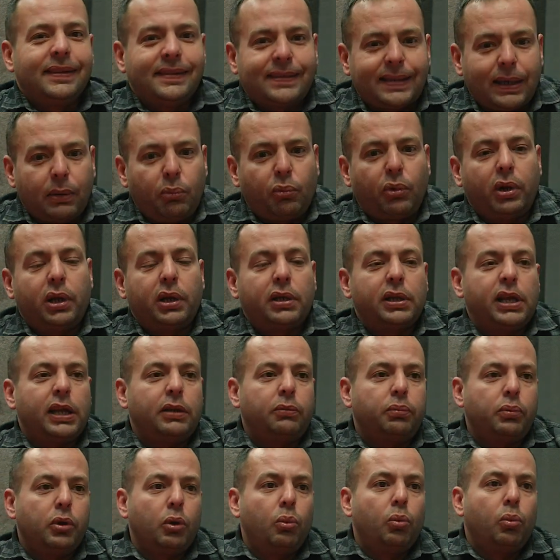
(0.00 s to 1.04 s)
someone
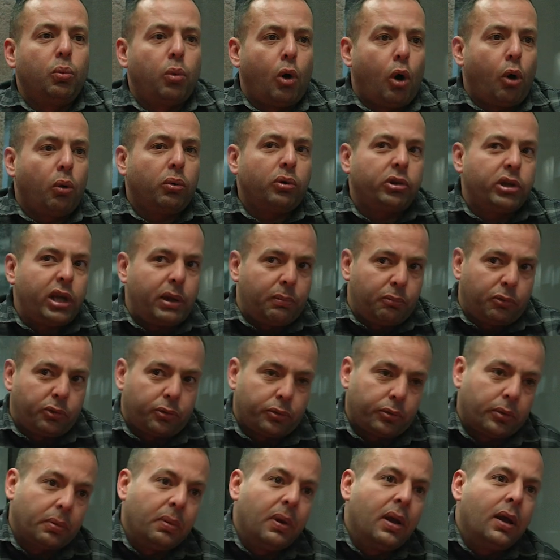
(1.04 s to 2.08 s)
that will walk them
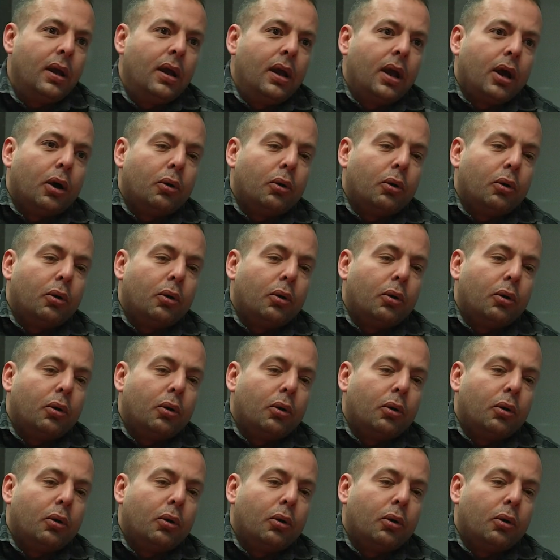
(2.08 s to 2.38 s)
through.